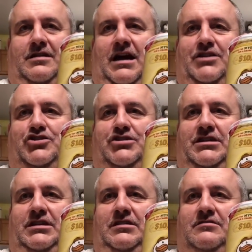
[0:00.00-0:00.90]
cottage
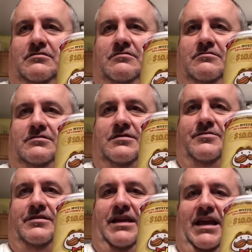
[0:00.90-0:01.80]
cheese or
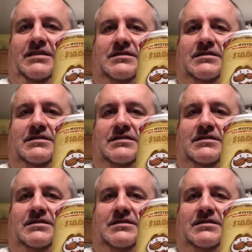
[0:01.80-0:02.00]
something nasty?